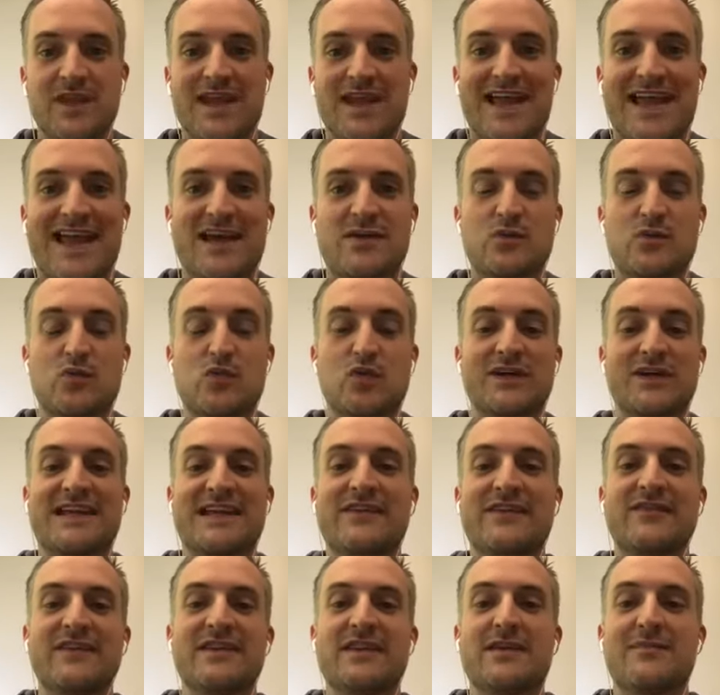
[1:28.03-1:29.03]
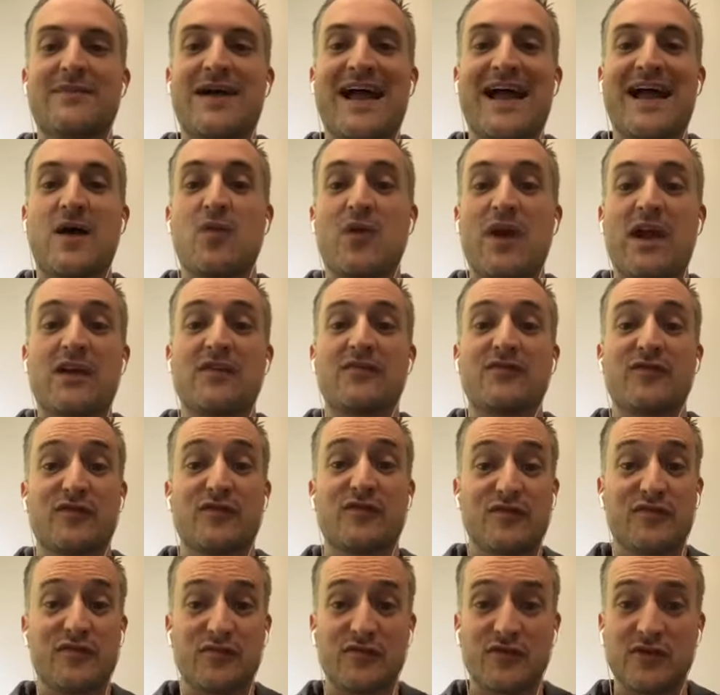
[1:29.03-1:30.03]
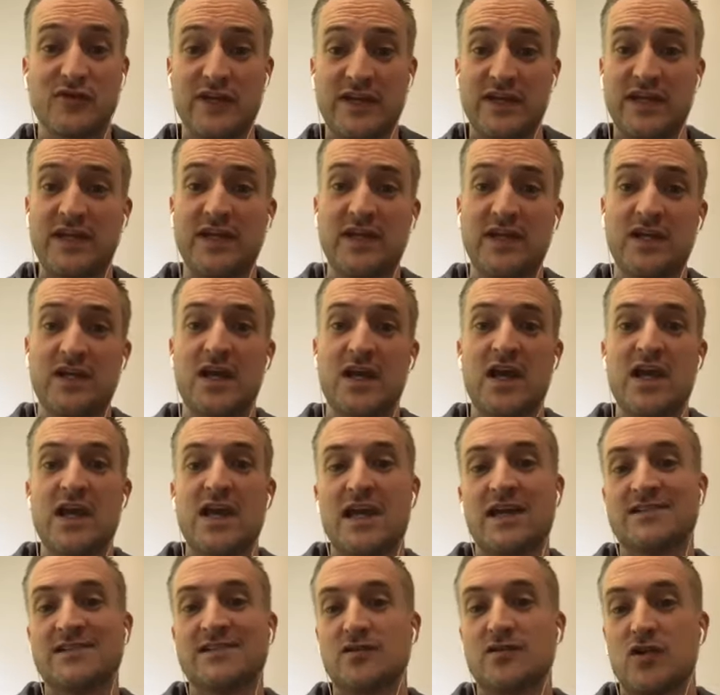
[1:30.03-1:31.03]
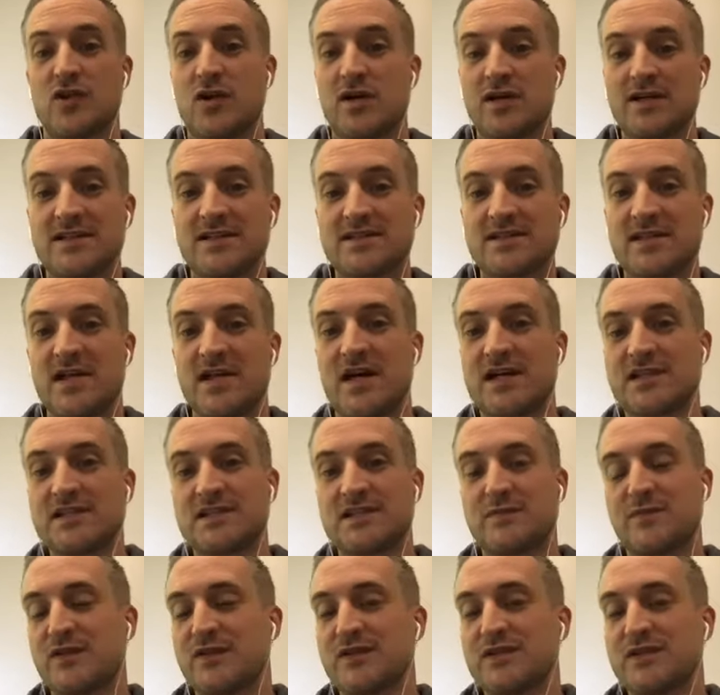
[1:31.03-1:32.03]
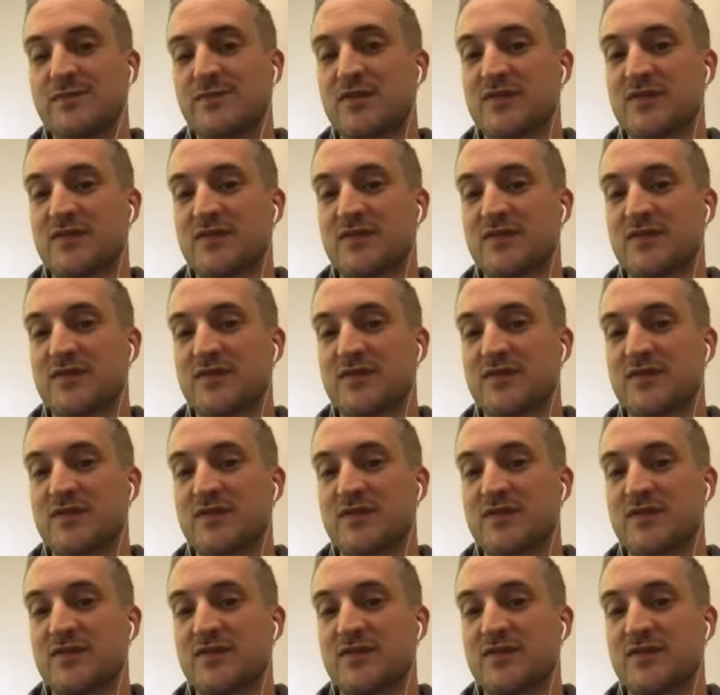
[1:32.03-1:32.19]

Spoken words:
and were giving them away for free as long as customers